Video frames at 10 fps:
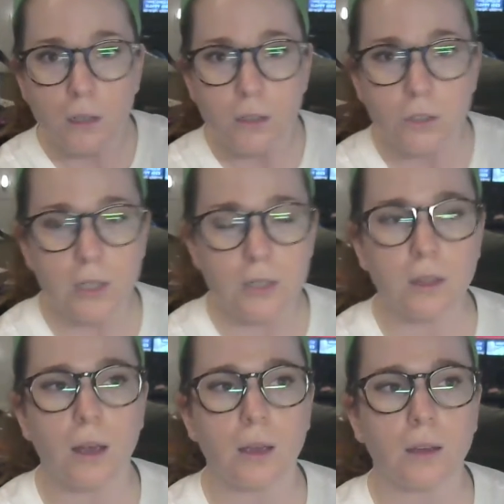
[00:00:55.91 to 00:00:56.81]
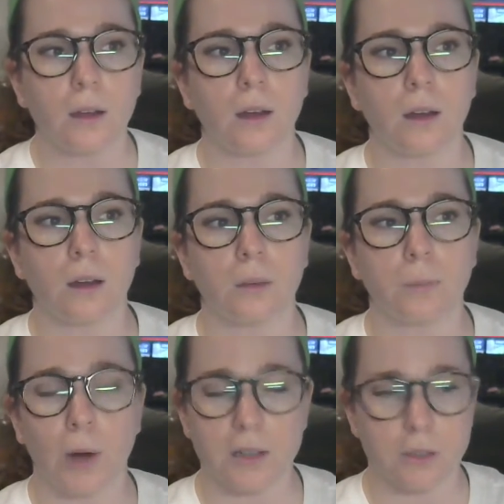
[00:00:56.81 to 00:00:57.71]
Just like
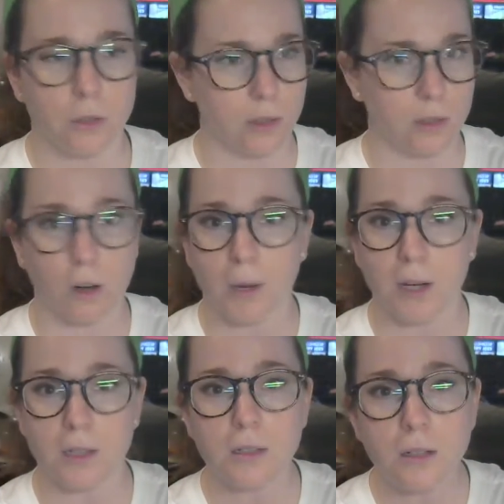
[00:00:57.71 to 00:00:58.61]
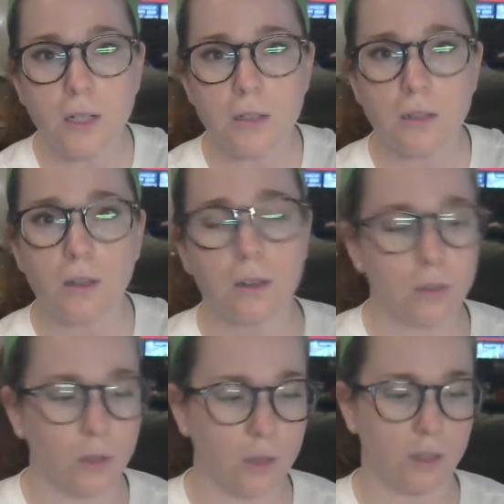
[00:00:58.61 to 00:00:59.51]
brass uses a harmonic series,
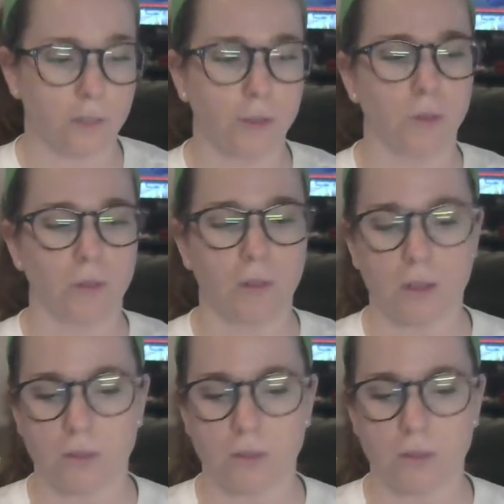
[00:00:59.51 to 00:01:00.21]
so does the flute. That's